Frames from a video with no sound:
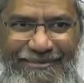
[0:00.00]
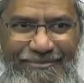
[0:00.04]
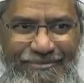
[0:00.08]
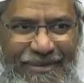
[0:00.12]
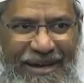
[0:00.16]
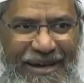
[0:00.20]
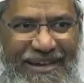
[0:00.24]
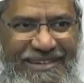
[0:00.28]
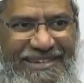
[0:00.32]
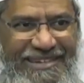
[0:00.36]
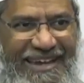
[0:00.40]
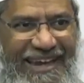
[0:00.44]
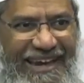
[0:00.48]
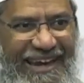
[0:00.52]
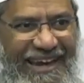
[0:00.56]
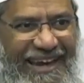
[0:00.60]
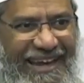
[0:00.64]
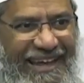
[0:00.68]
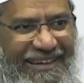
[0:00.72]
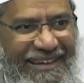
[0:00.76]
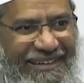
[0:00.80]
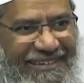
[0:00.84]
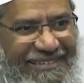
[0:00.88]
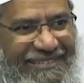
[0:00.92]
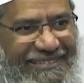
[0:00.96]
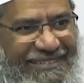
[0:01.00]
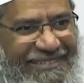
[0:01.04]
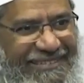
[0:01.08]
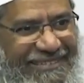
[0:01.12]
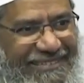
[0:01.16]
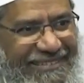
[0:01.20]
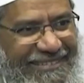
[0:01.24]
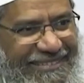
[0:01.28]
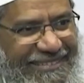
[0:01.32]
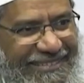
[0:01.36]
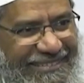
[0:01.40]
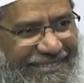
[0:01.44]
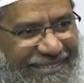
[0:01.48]
MashaAllah.
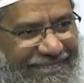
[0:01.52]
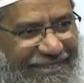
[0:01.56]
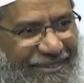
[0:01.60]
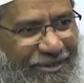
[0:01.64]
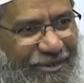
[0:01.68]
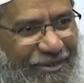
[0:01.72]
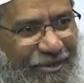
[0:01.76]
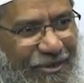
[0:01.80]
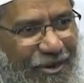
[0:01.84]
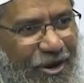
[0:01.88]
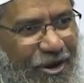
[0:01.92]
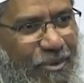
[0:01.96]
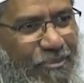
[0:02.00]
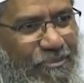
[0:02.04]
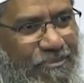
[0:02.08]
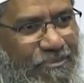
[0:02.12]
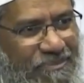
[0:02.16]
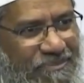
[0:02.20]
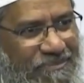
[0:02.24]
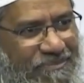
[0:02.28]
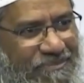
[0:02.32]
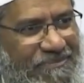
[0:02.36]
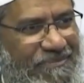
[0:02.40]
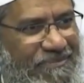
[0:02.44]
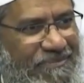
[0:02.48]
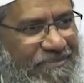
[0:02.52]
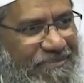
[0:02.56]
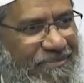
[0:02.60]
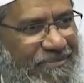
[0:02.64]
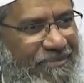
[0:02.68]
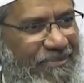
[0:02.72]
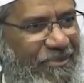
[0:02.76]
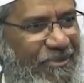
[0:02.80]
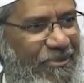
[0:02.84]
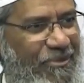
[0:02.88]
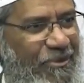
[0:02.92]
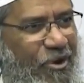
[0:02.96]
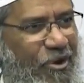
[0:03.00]

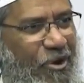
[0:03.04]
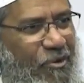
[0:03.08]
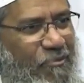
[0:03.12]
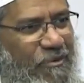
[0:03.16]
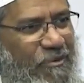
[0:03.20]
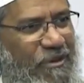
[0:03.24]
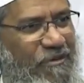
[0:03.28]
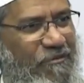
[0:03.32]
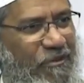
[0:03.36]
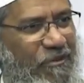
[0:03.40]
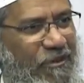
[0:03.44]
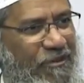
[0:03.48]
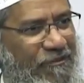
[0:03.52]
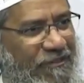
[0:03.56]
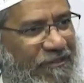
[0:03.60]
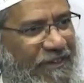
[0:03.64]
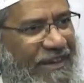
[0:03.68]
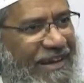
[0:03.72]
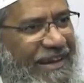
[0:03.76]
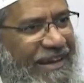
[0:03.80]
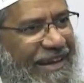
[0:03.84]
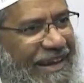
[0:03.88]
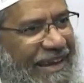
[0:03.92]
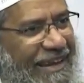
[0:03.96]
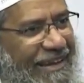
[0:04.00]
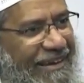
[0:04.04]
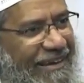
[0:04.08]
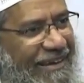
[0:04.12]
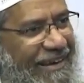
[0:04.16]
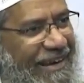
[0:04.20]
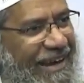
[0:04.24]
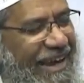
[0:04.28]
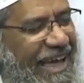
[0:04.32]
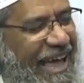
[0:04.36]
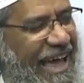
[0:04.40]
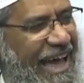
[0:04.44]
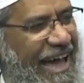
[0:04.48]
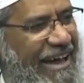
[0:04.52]
Hope we fulfill
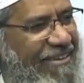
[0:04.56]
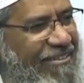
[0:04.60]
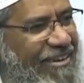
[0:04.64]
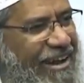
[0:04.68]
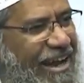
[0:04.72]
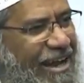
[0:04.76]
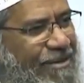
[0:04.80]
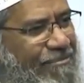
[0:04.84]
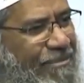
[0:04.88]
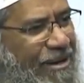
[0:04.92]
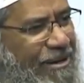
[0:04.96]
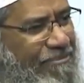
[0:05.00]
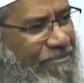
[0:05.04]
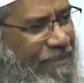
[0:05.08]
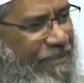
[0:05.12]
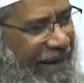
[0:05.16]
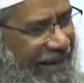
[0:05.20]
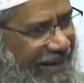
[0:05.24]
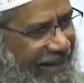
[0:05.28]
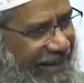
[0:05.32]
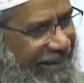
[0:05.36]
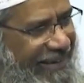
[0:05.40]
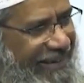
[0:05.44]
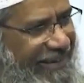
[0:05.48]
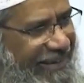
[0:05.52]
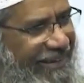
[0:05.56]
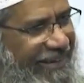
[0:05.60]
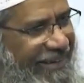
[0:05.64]
our commitment.